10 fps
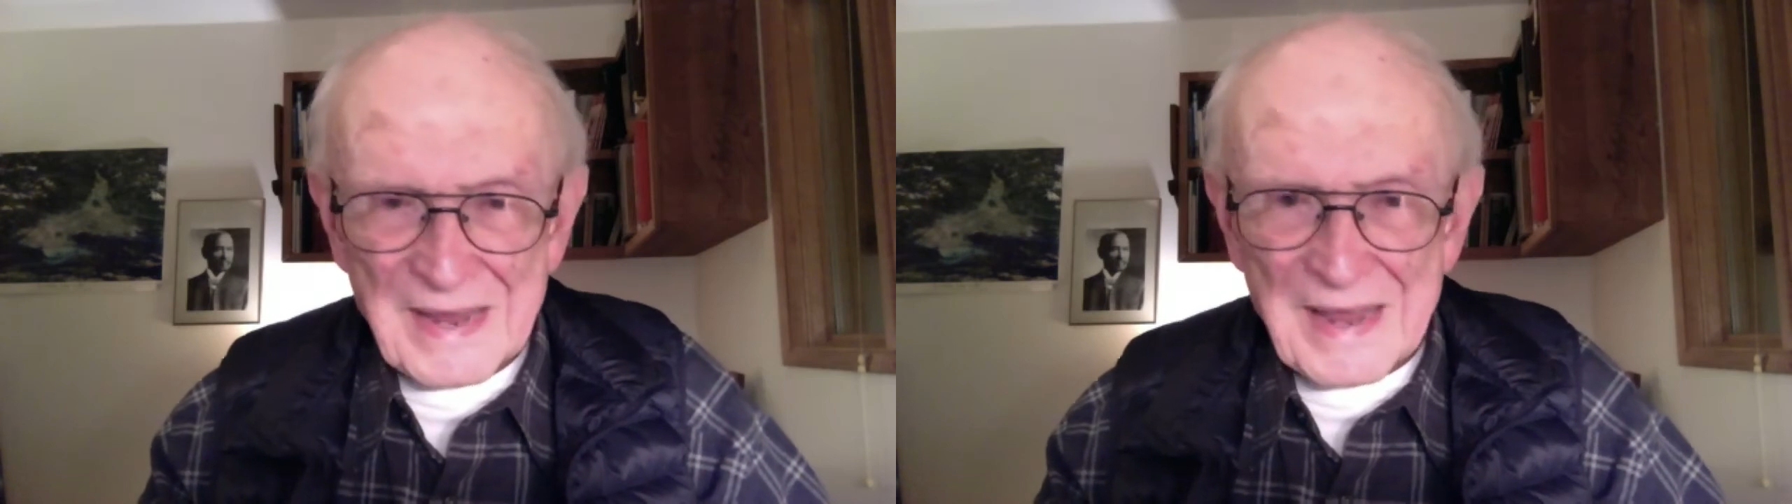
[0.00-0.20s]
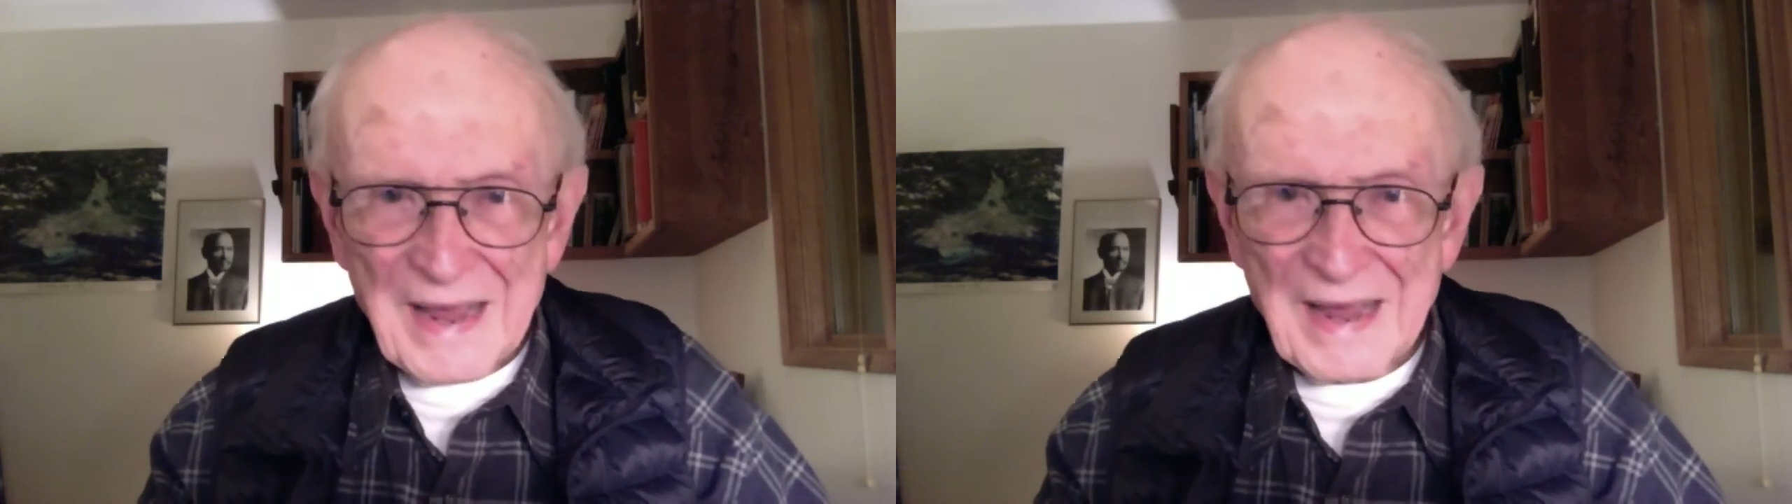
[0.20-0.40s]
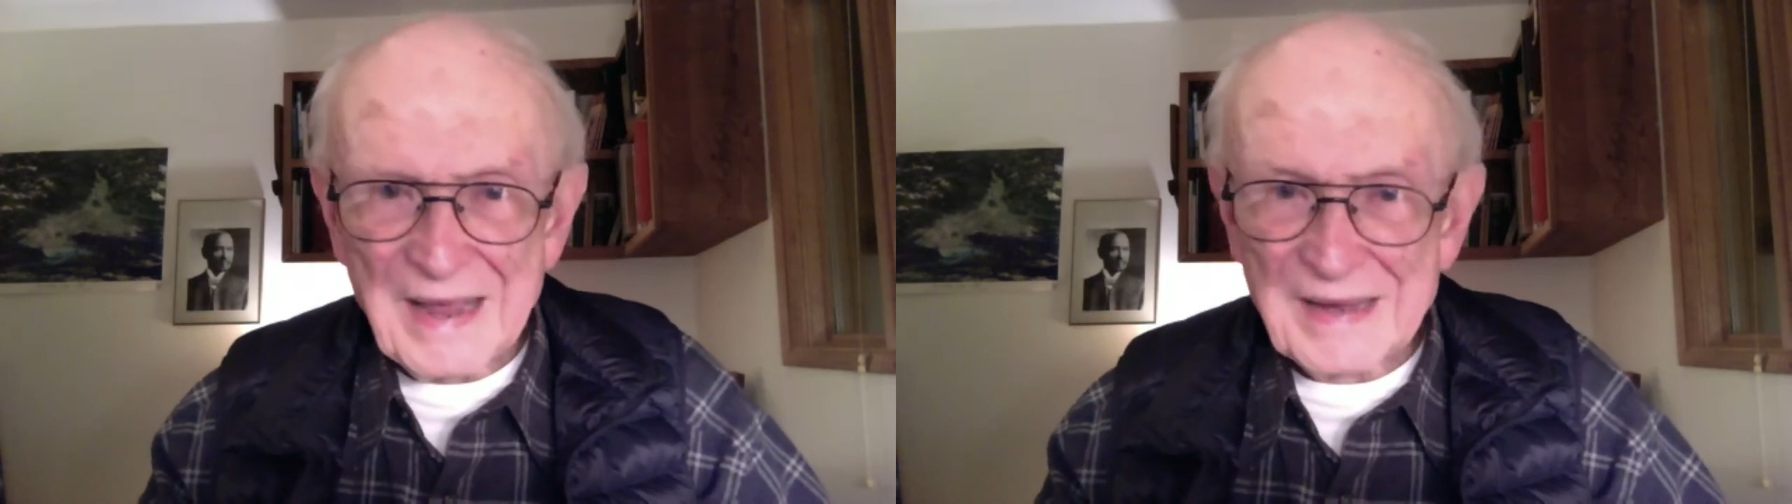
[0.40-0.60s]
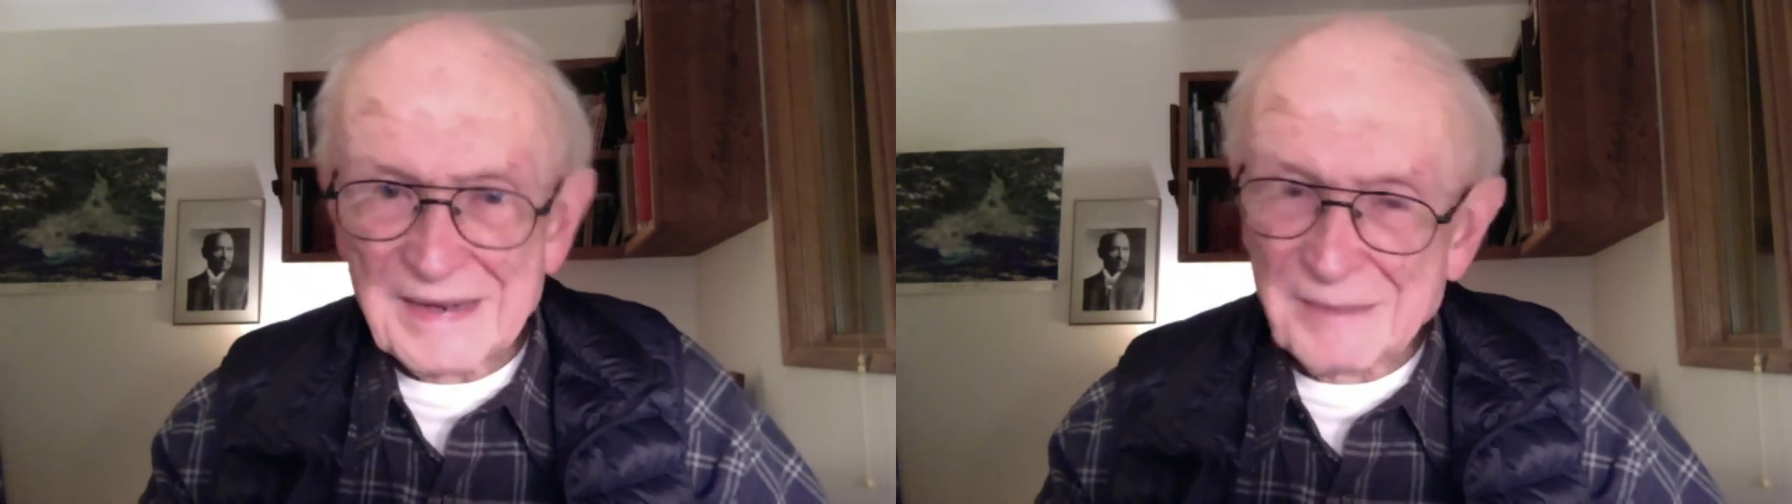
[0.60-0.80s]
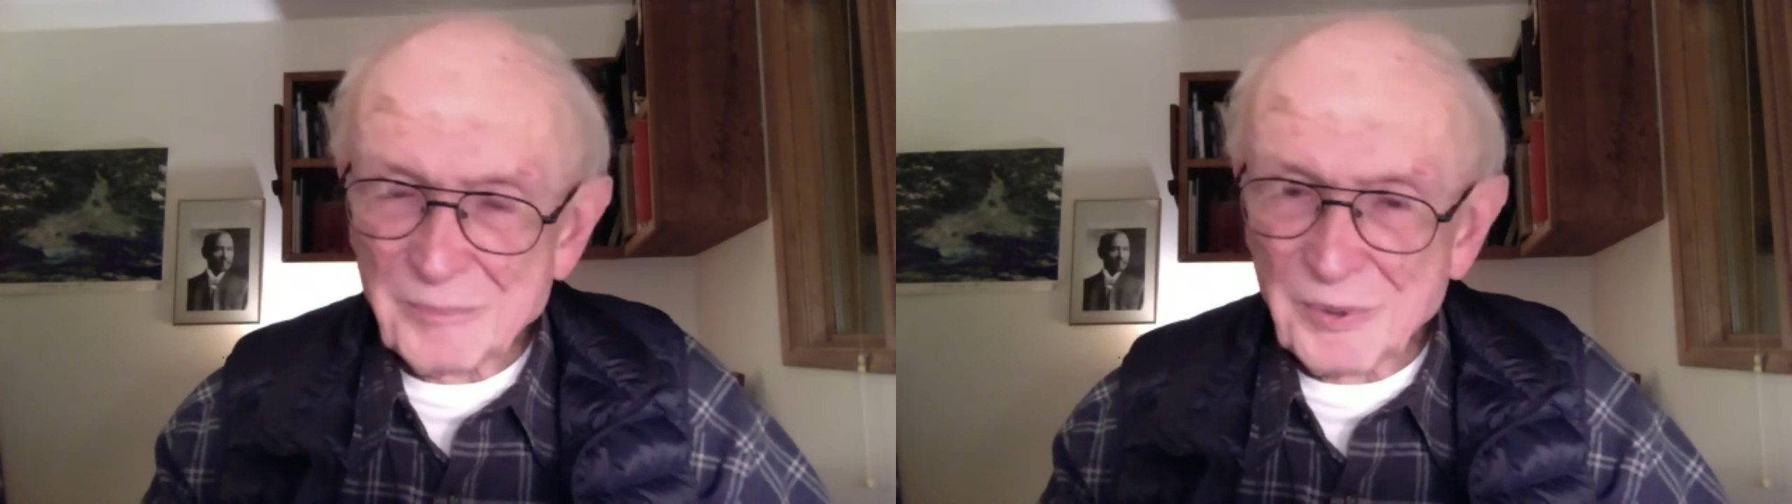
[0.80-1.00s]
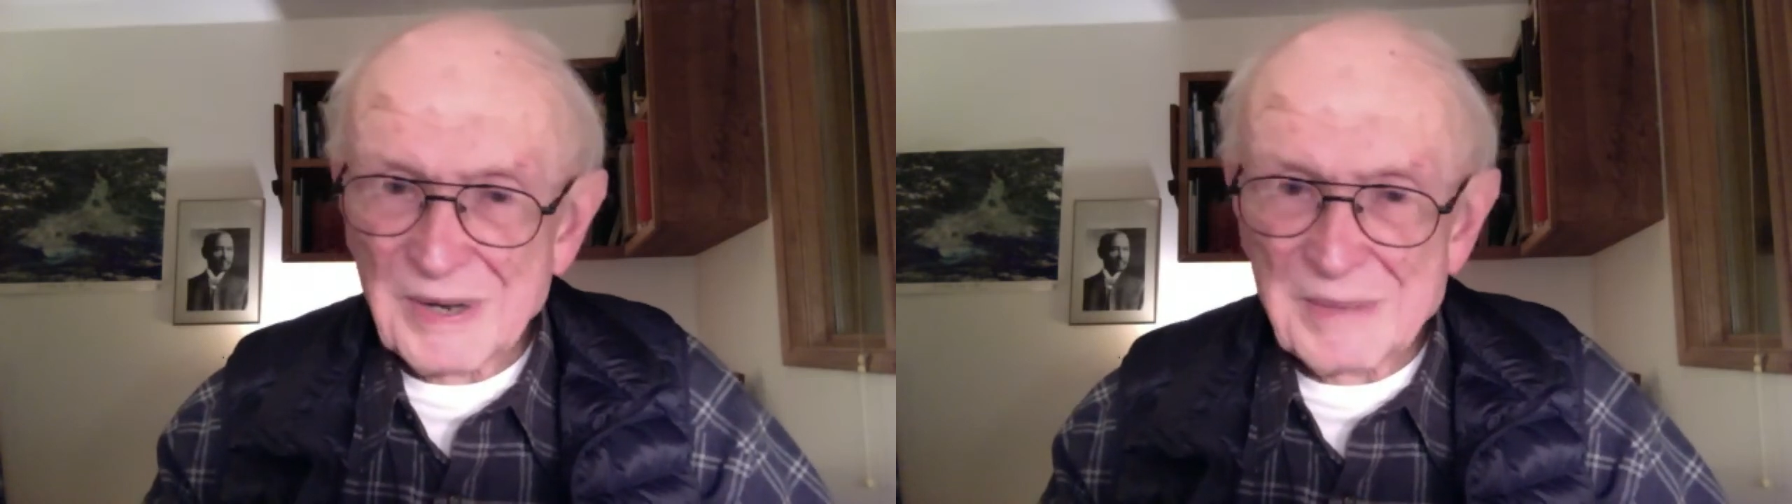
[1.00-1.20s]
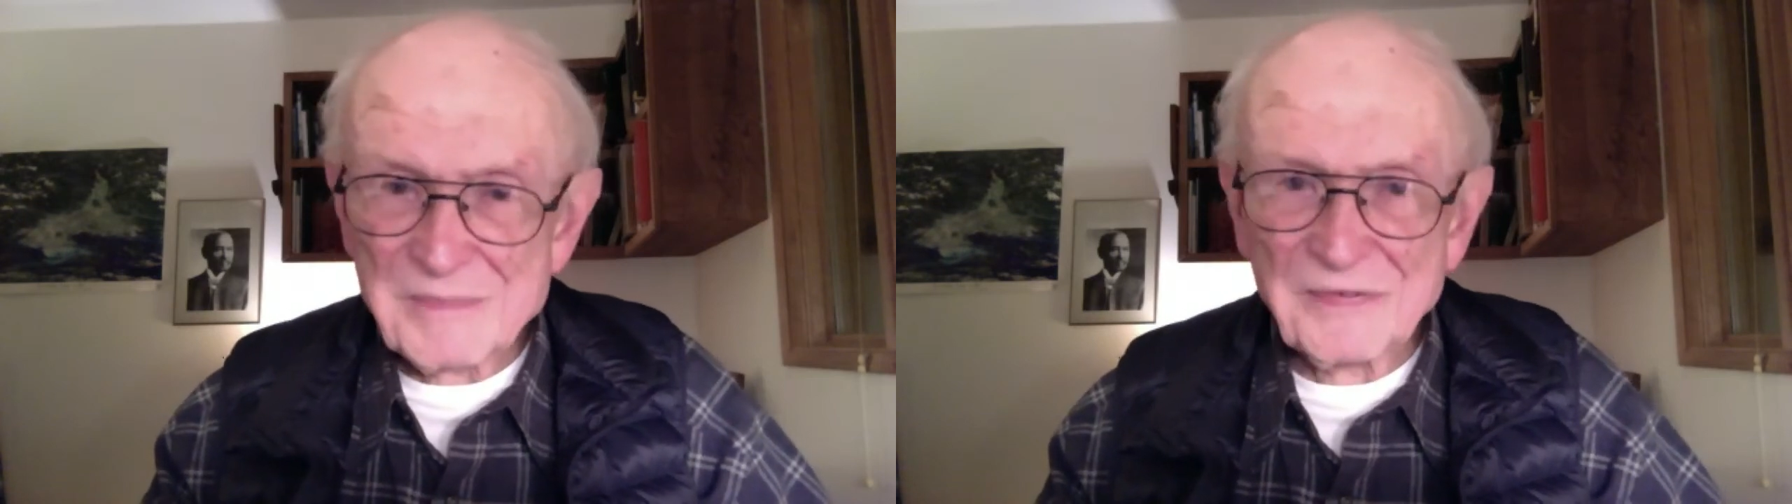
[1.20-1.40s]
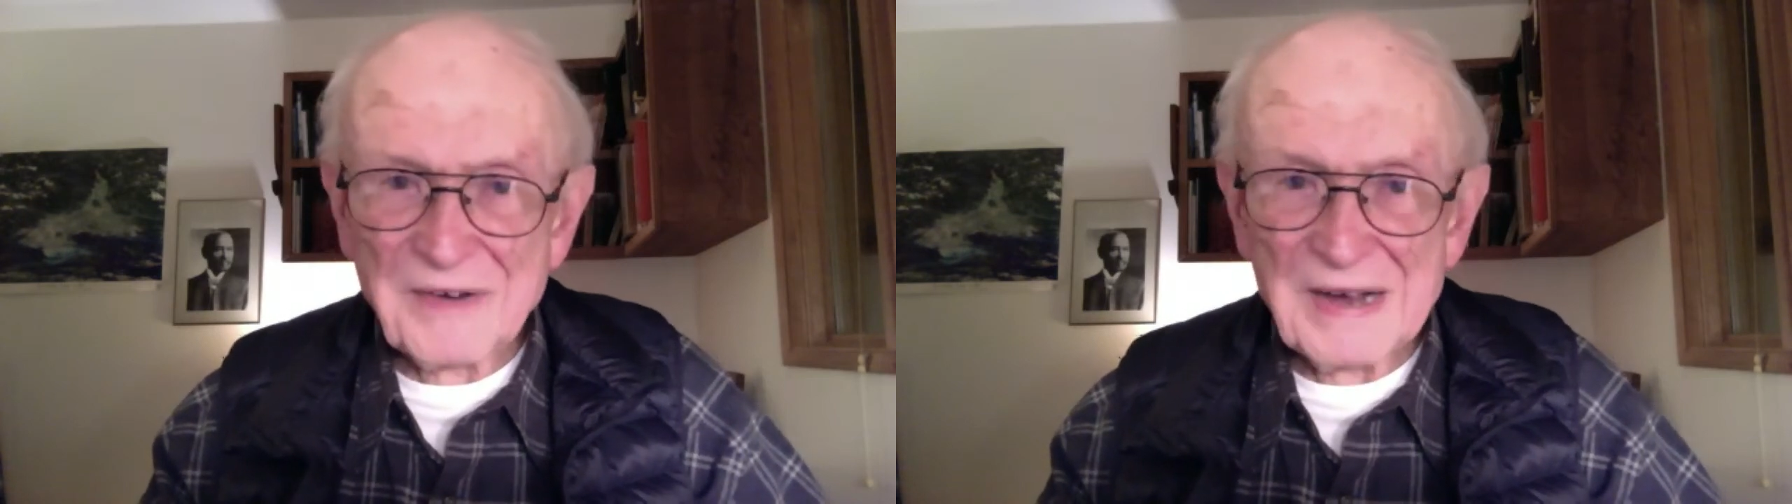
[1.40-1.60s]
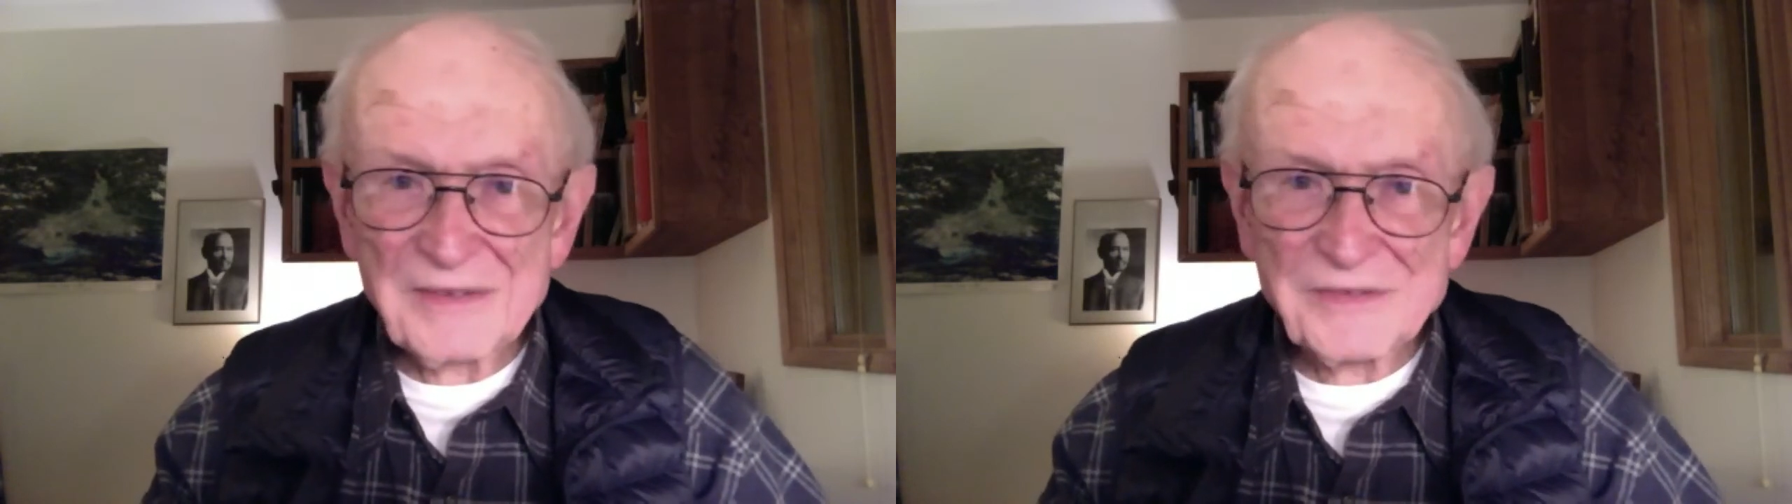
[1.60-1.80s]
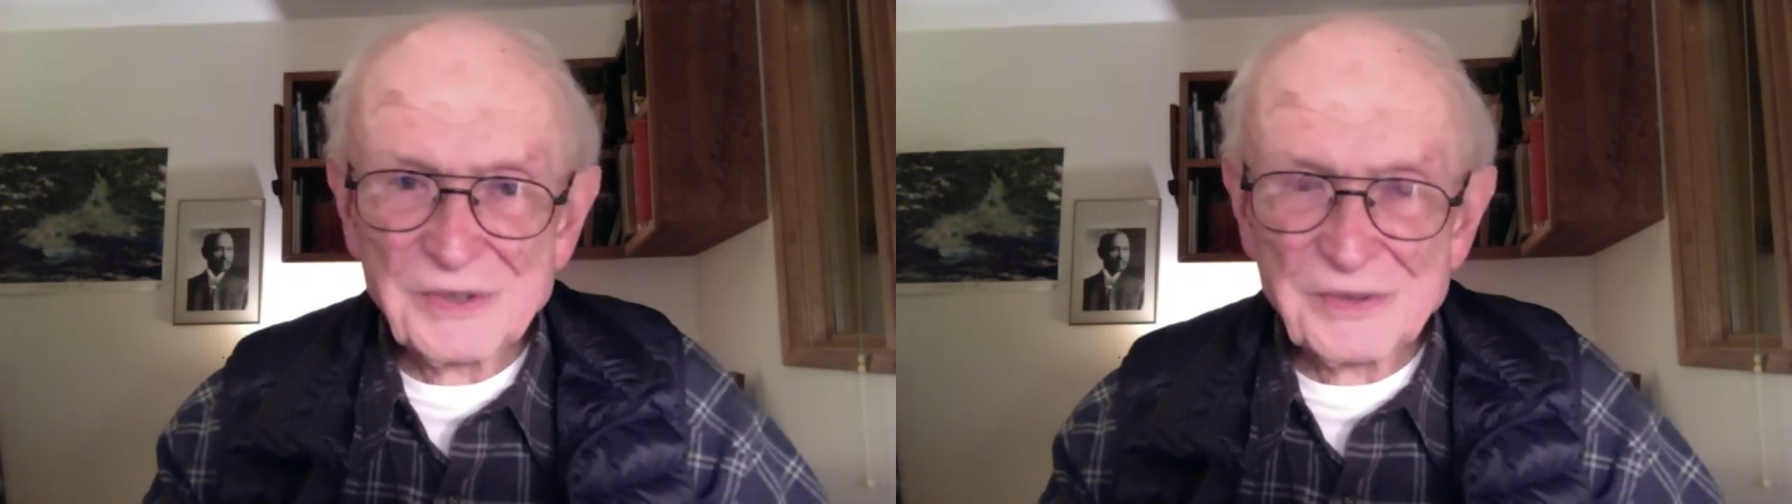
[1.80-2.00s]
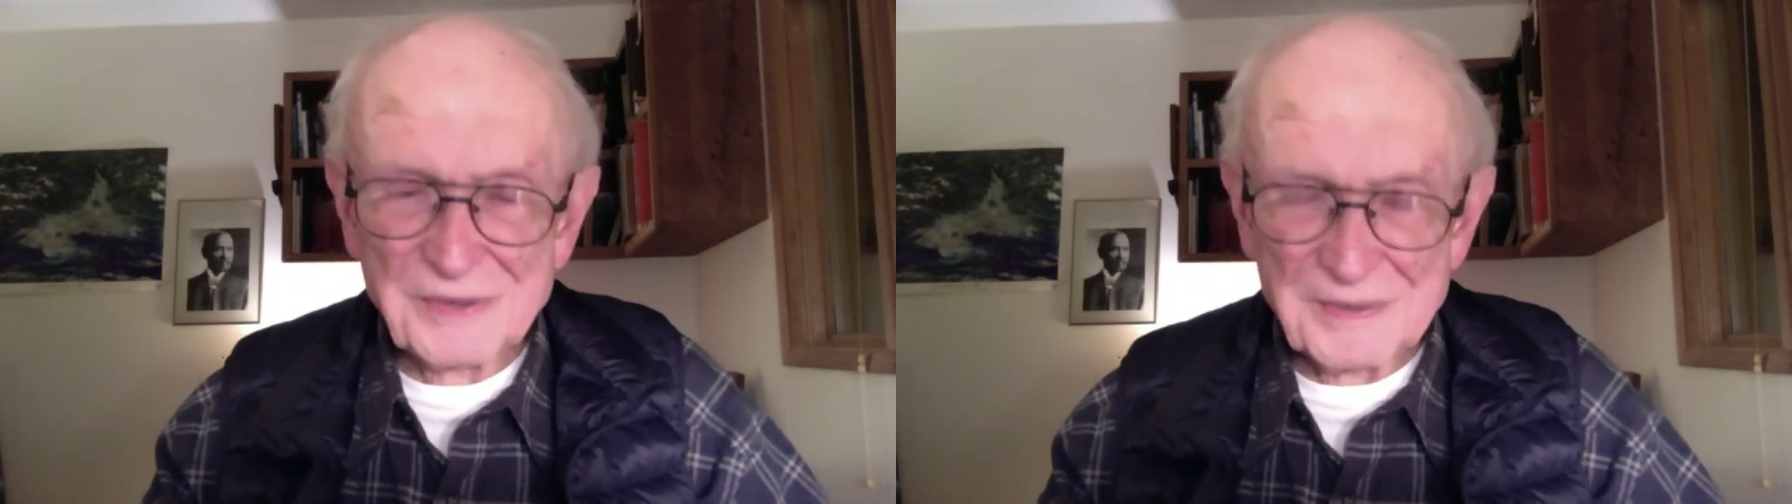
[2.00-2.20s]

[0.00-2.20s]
and it bore him 5 children.